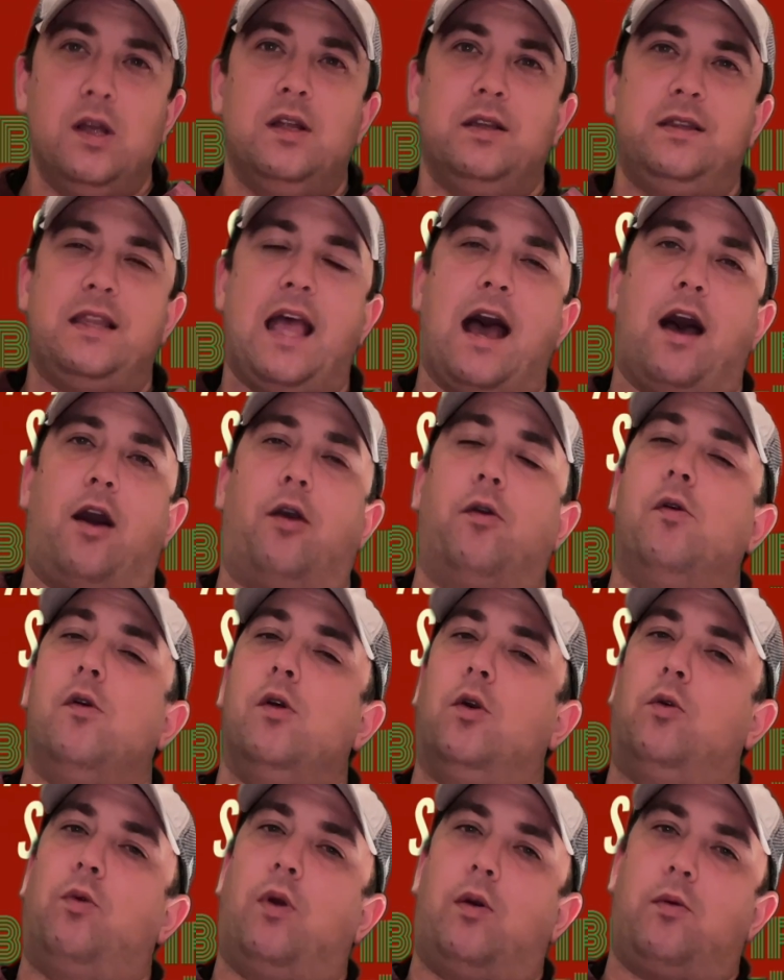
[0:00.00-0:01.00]
Now,
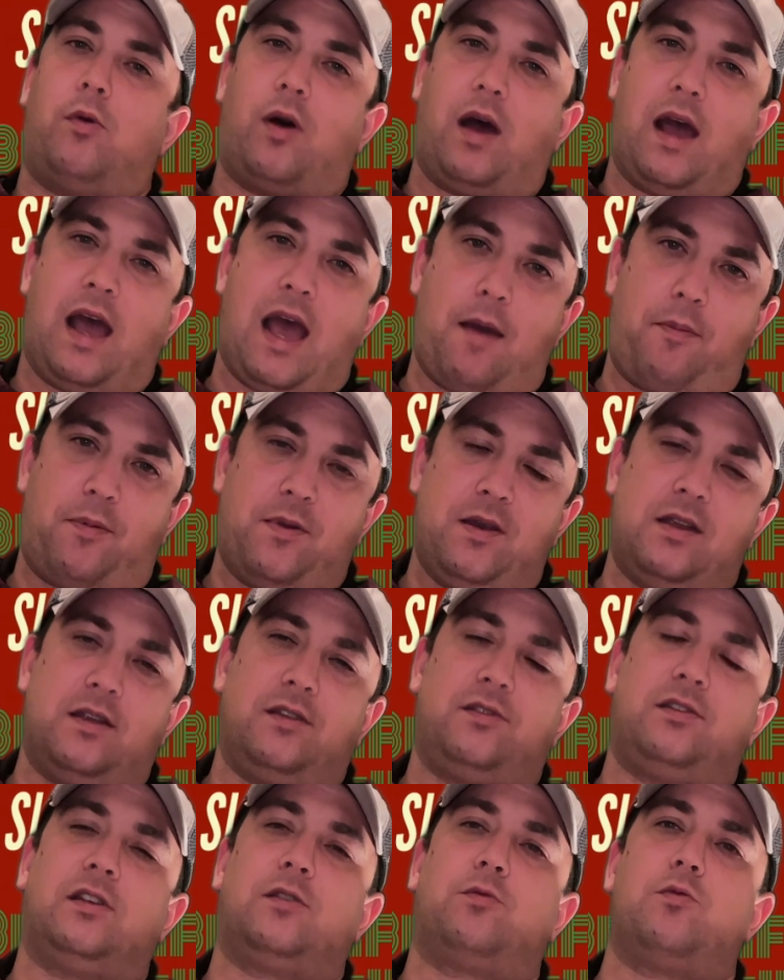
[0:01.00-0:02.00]
what will happen
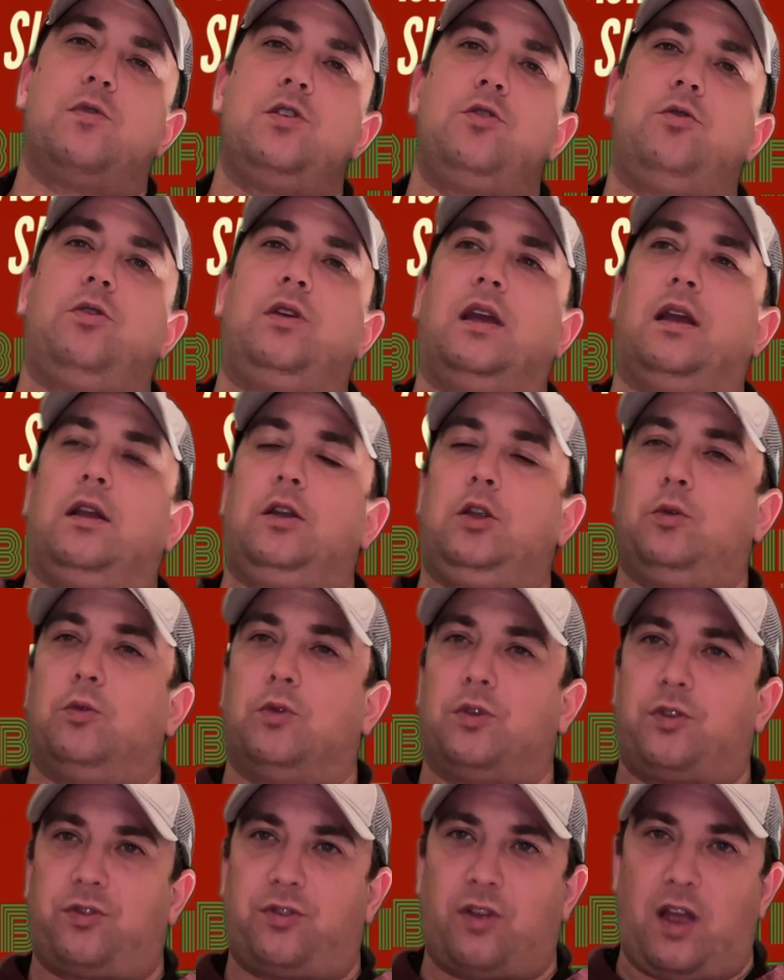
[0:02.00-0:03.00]
is when you will
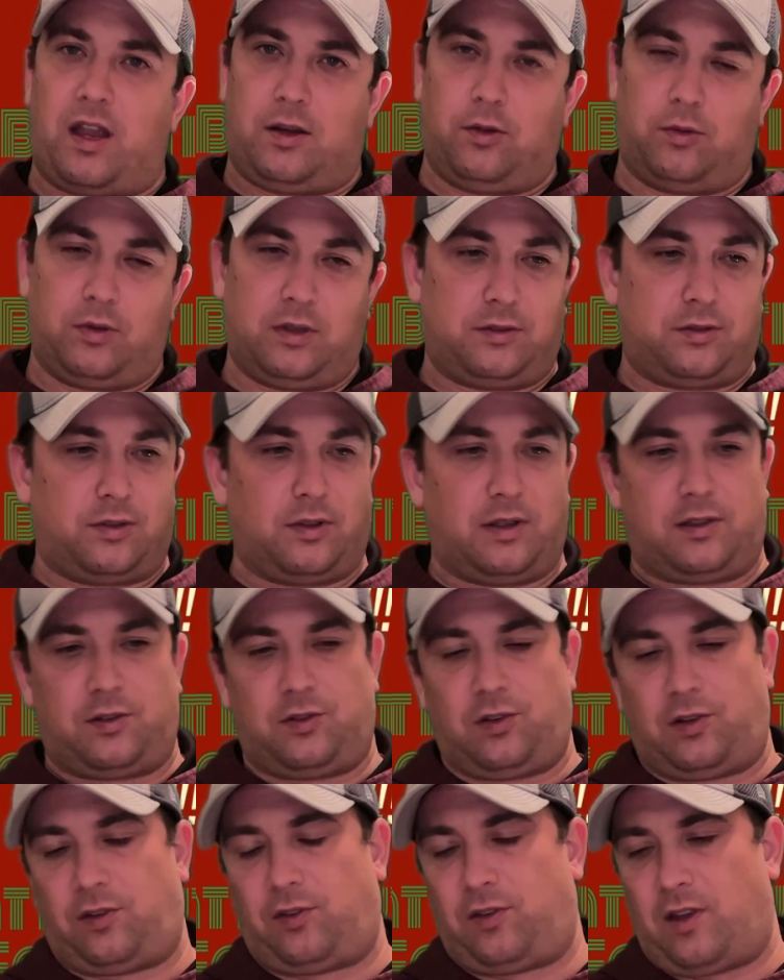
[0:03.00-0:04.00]
cycle it. So let's
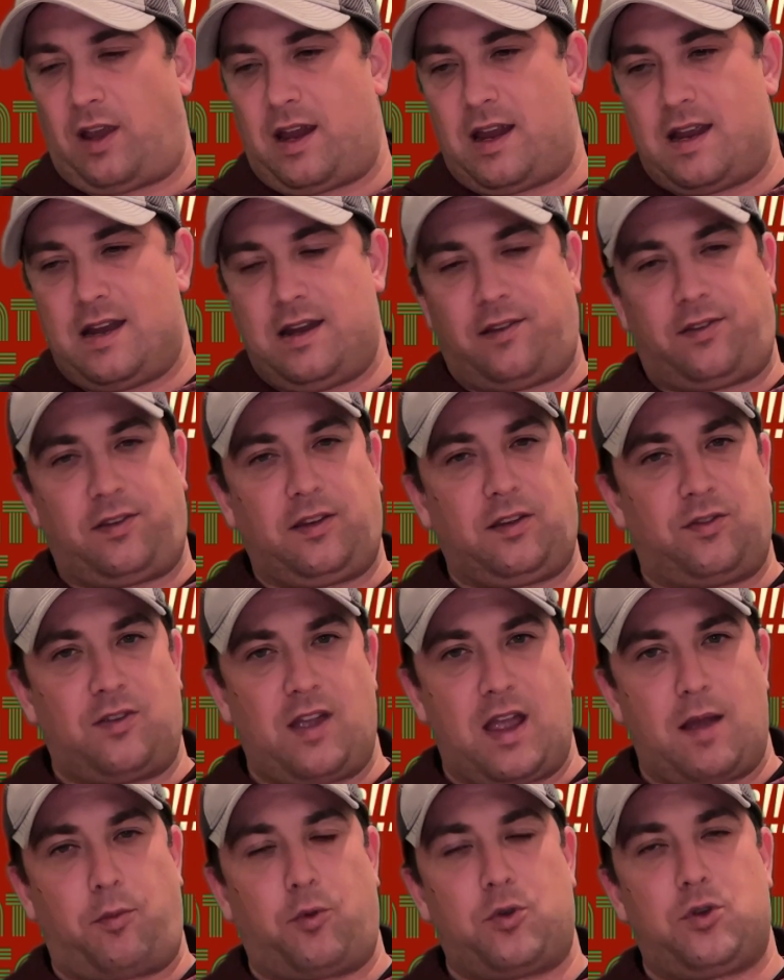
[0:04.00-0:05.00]
just say in this
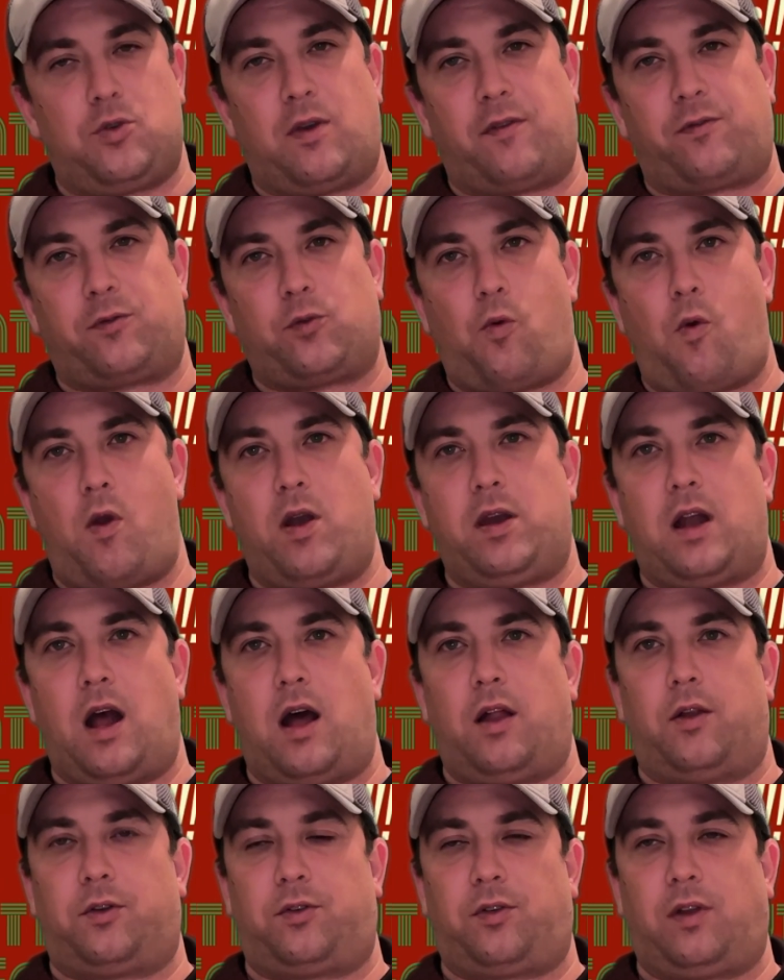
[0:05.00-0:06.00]
example, you have $20
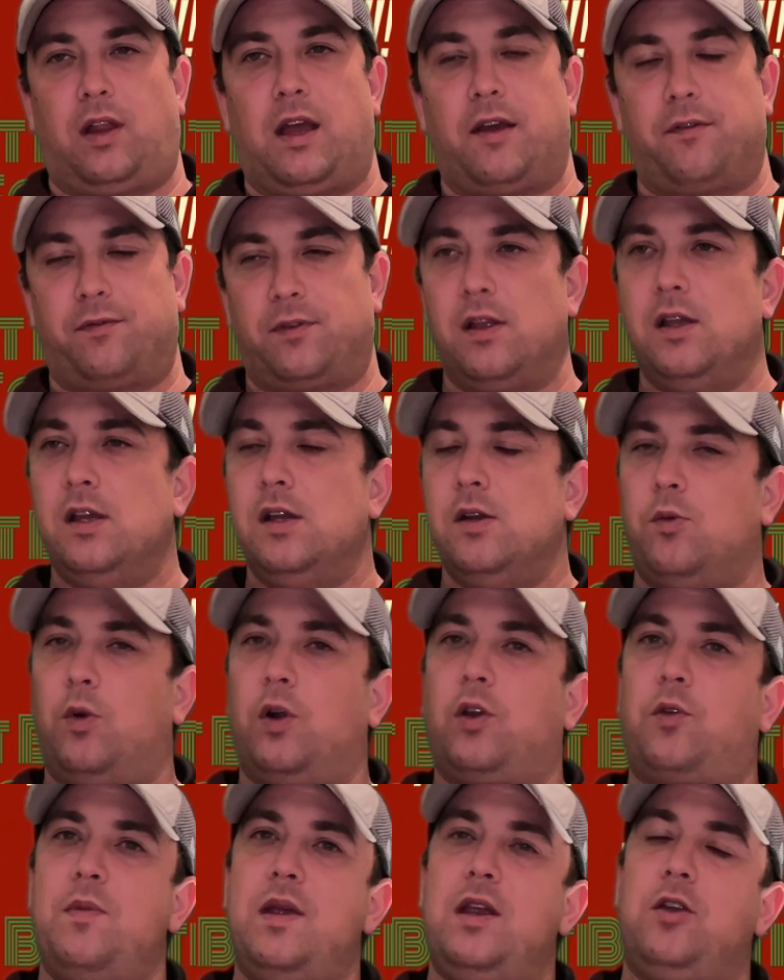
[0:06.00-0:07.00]
left,
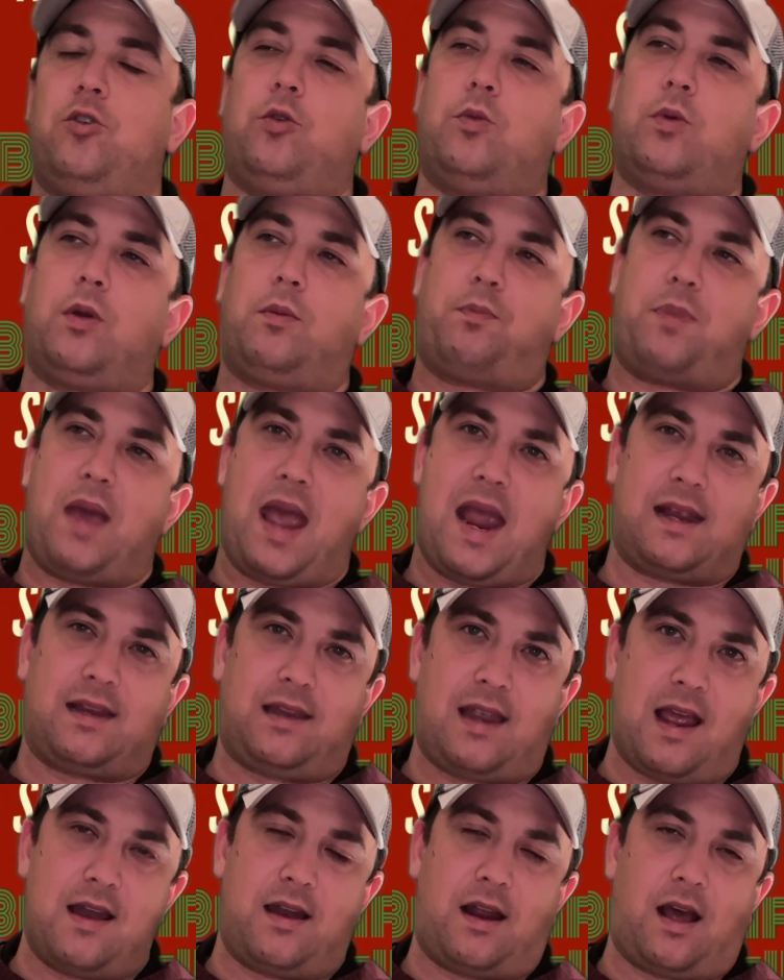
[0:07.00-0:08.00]
which means you would bank
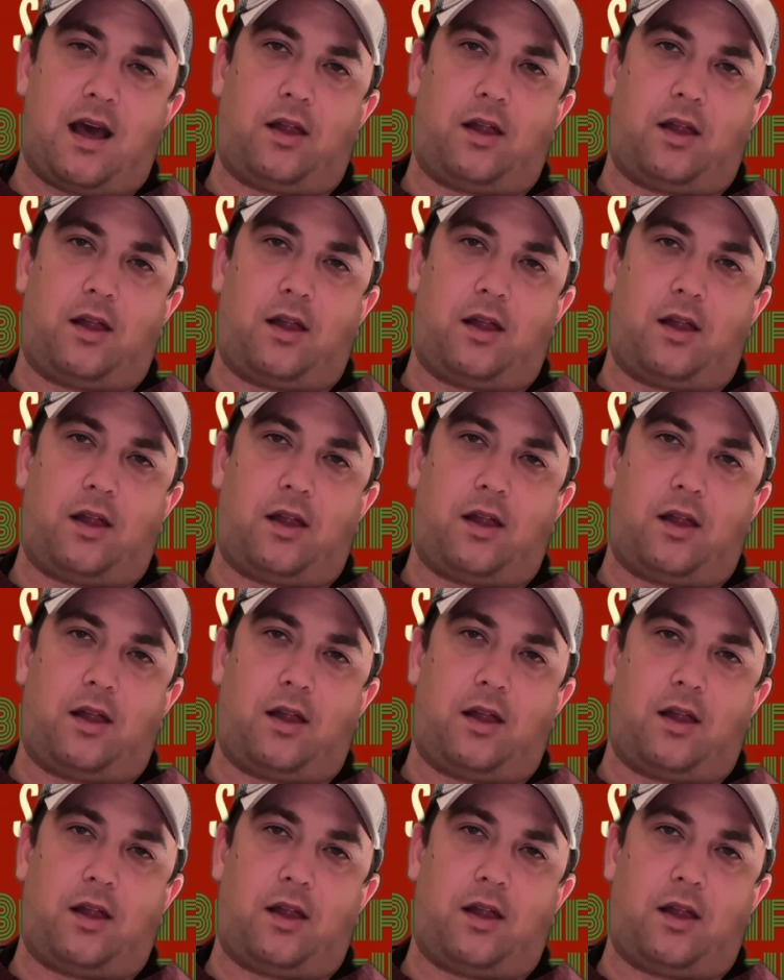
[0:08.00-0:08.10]
$10.